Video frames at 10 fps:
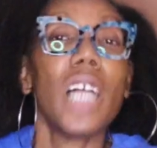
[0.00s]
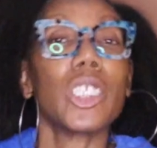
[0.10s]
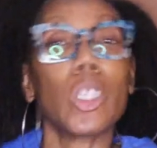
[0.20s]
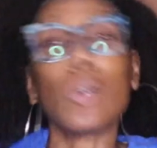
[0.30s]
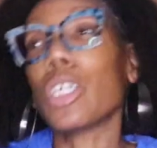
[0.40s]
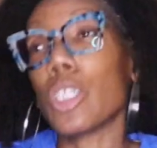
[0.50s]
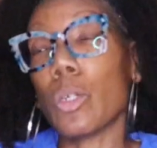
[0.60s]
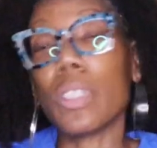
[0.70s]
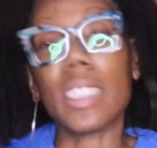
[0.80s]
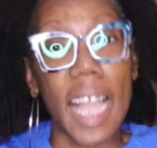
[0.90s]
So
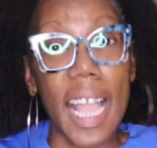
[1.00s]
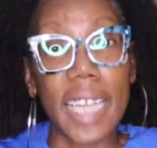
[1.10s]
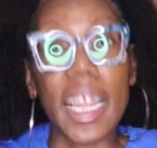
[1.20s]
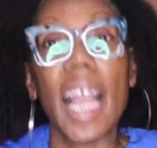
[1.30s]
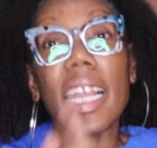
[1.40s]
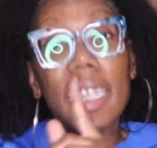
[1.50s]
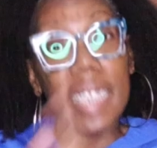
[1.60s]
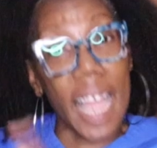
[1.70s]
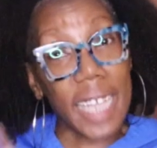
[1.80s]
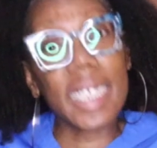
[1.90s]
Canute is dead.
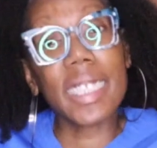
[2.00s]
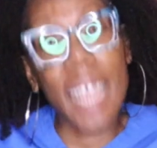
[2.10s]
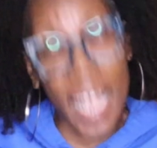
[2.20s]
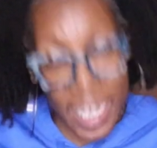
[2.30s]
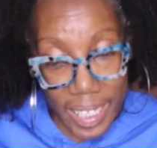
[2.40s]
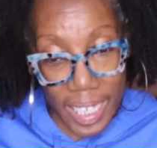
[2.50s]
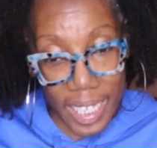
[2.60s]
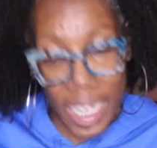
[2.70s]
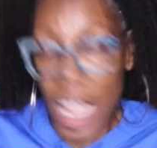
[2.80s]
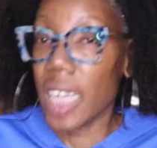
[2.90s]
Next is
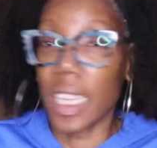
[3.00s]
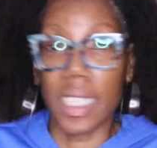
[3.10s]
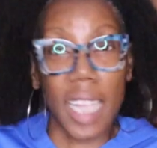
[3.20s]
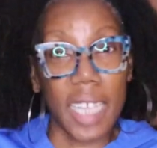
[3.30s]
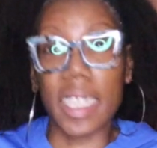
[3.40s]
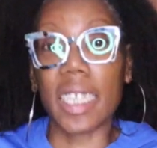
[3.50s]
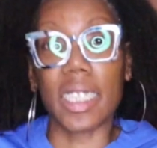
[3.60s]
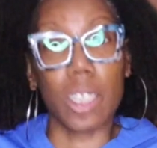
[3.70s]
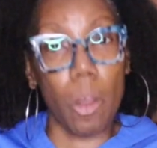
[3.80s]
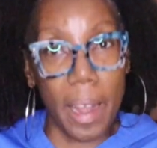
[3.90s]
Heston, because Heston
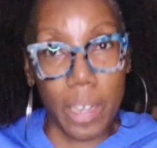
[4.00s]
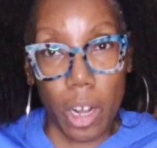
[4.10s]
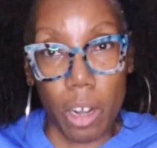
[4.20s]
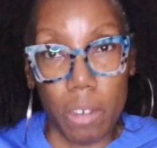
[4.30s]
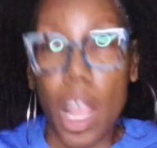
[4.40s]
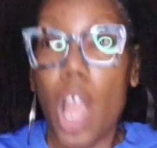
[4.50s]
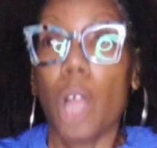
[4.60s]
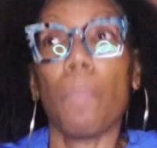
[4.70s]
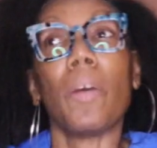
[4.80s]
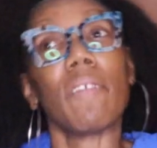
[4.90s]
gets on my nerves.
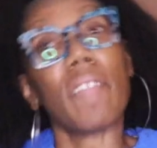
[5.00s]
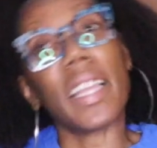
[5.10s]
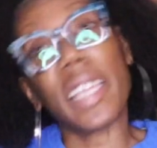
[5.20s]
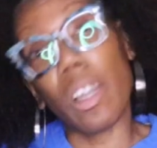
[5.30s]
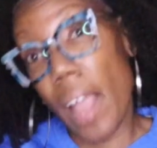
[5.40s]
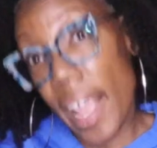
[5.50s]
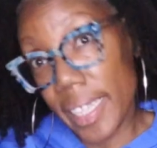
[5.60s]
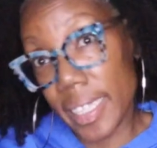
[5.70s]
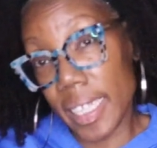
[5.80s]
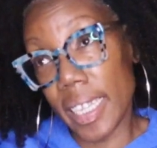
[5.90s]
But if they kill
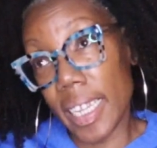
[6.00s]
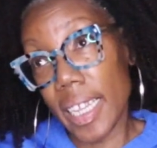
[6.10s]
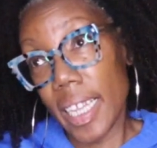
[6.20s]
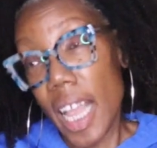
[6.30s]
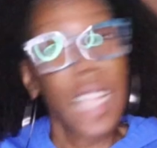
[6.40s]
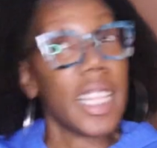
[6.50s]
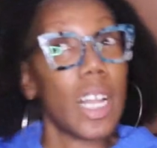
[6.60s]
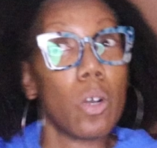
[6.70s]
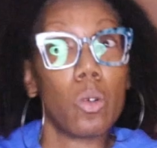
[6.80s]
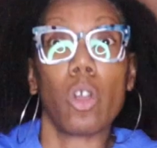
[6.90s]
Heston,
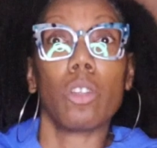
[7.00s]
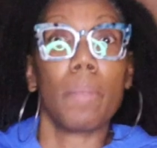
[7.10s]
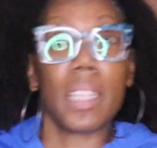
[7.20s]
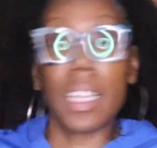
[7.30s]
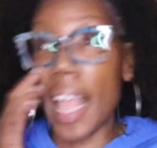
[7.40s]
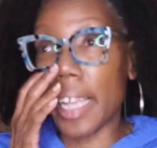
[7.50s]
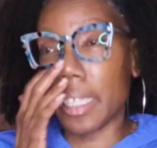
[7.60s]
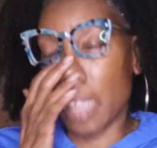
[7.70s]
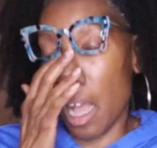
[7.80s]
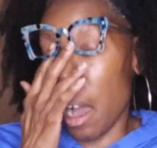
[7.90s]
then who's going to be the
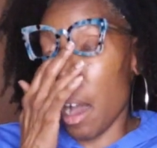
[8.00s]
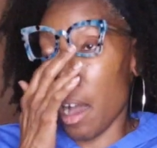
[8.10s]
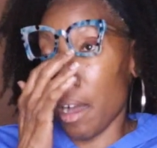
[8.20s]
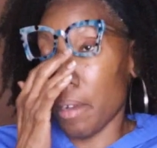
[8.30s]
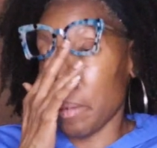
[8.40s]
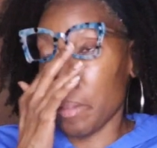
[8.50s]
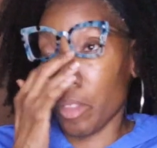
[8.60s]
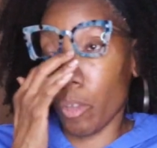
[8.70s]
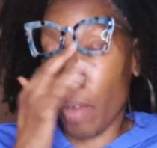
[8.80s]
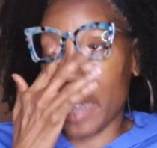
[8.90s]
next uh
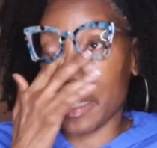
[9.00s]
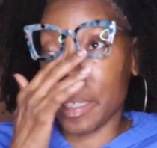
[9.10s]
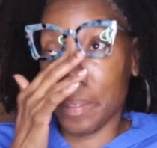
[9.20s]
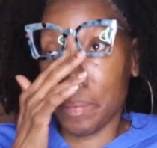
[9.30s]
threat?